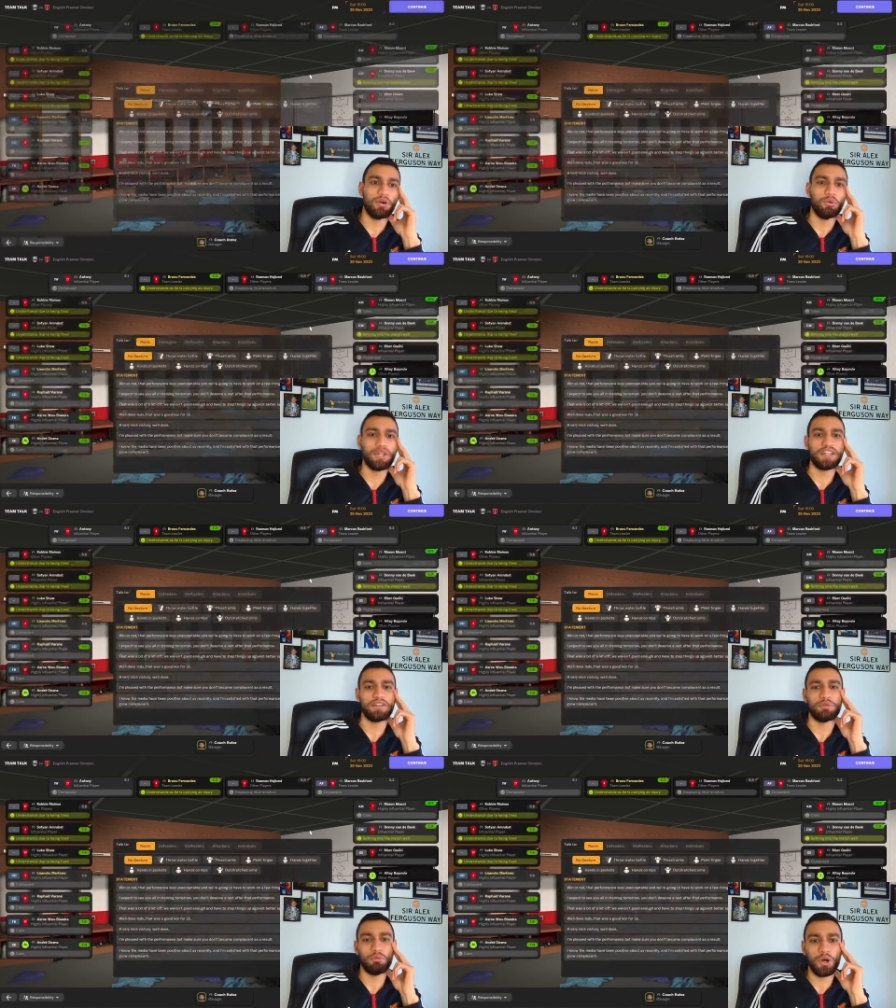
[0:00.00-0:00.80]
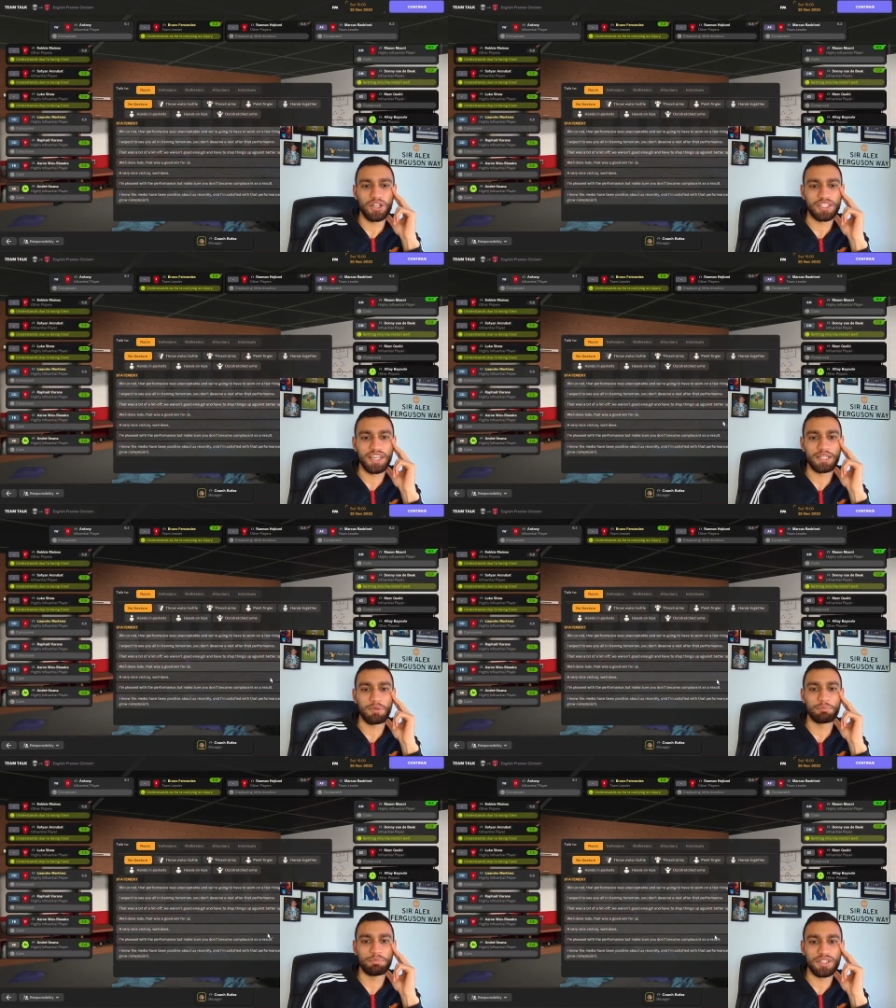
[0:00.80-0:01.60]
a win. What a game.
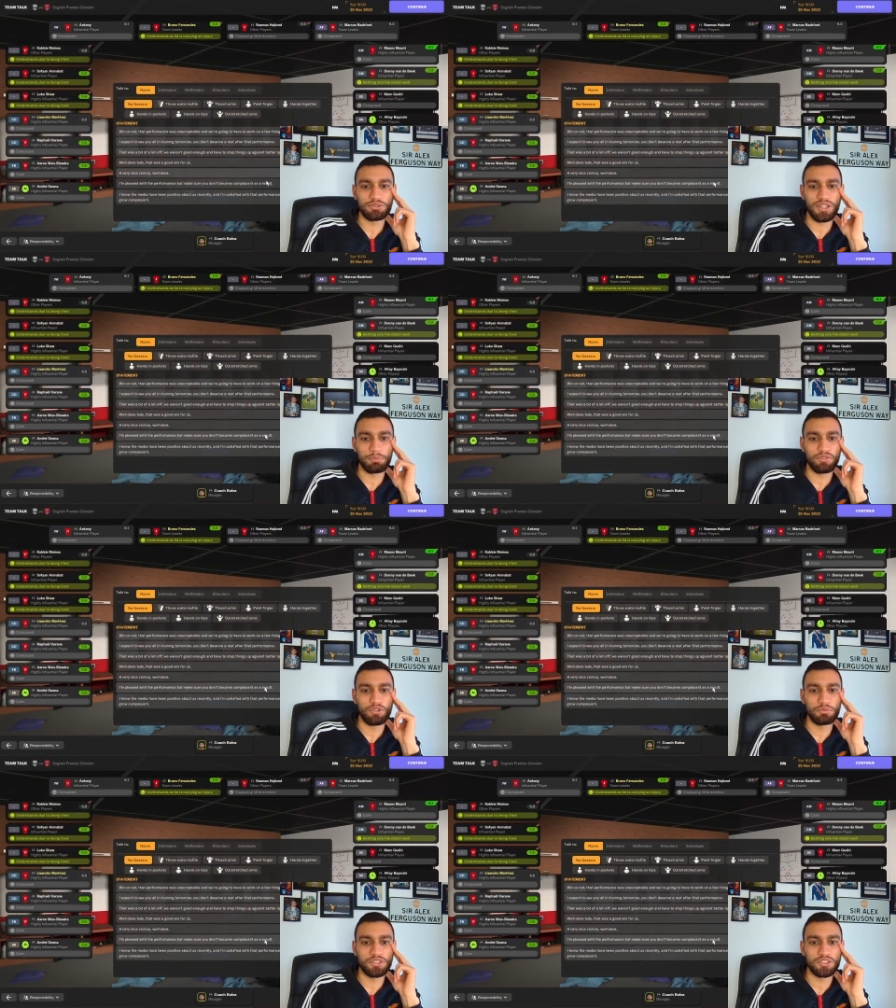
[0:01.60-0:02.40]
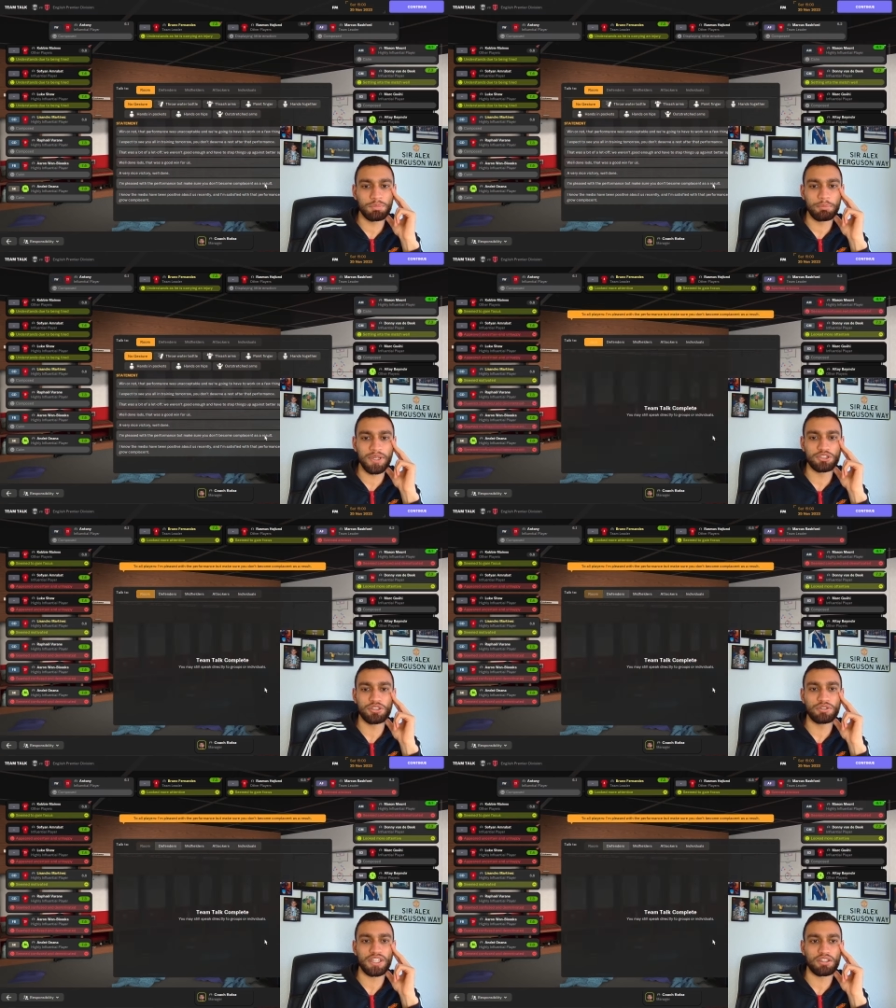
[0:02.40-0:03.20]
I'm pleased with that performance, but make sure you
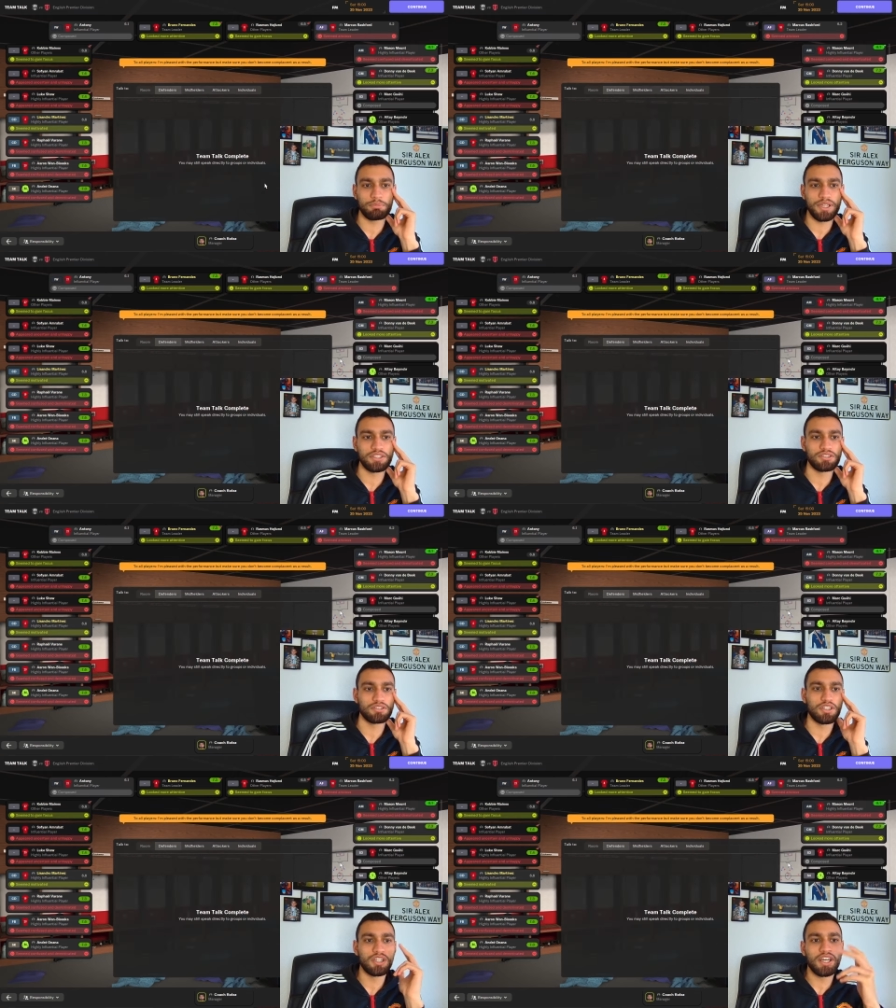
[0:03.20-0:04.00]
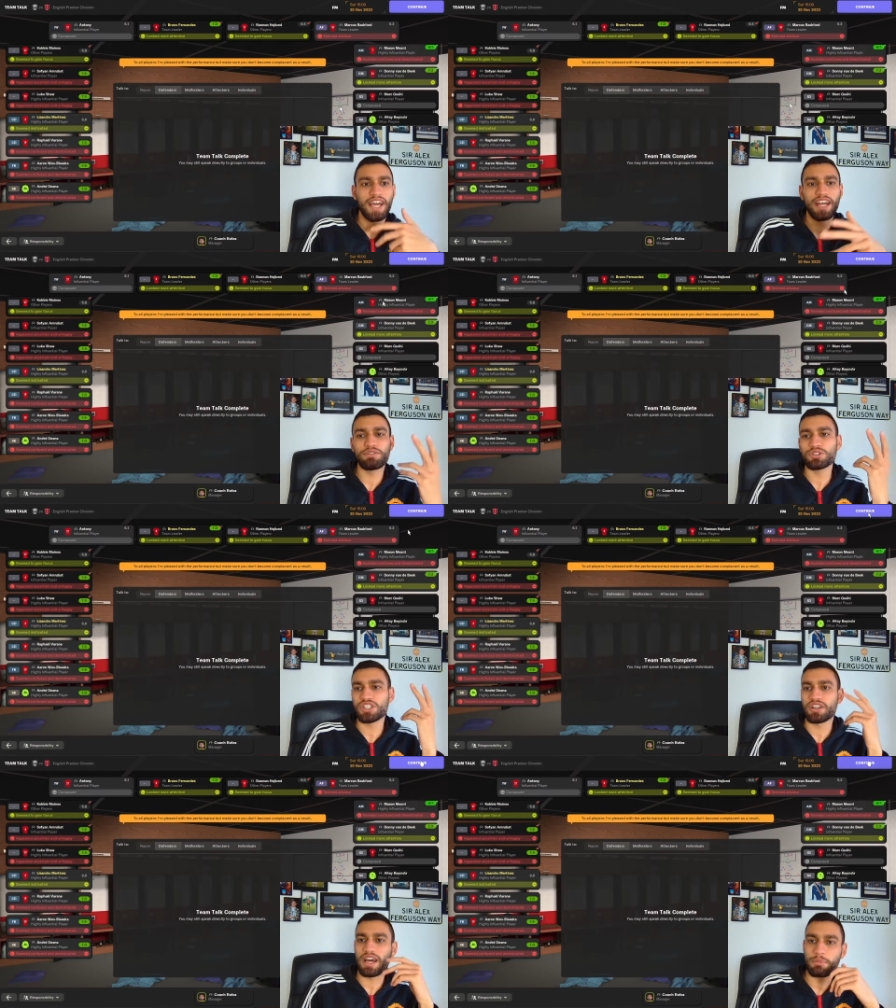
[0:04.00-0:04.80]
don't get complacent. Everyone's
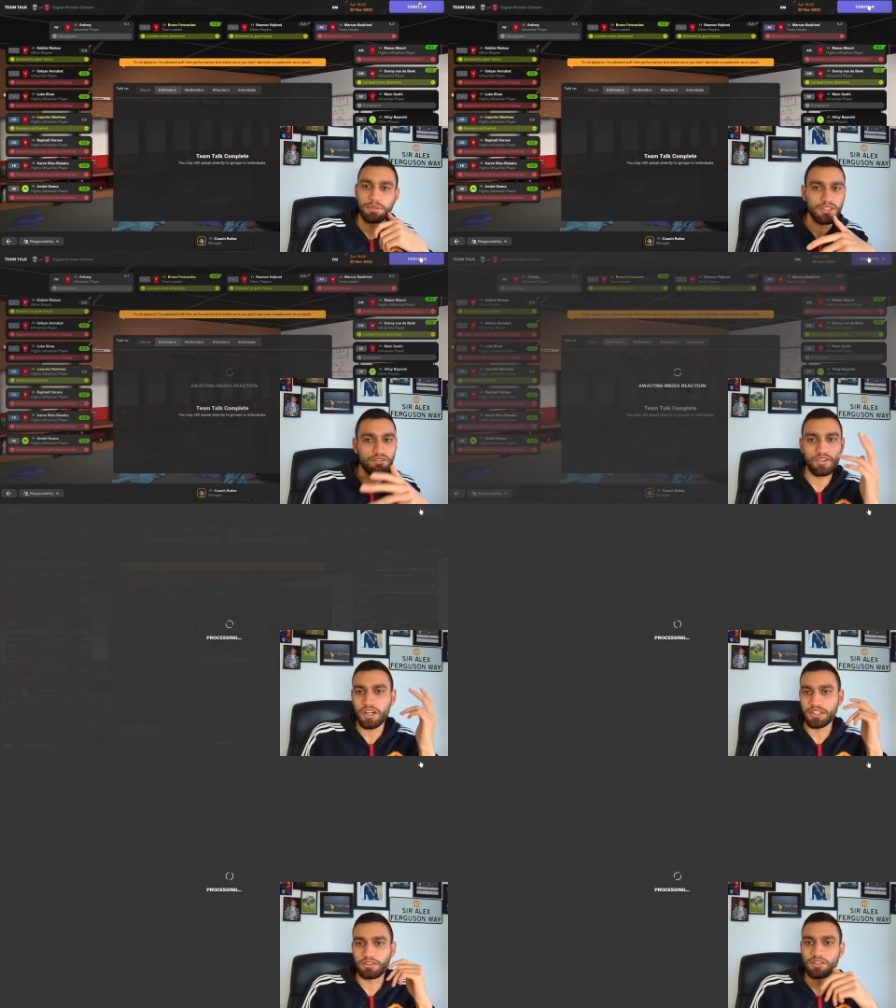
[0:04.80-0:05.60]
unhappy, fine.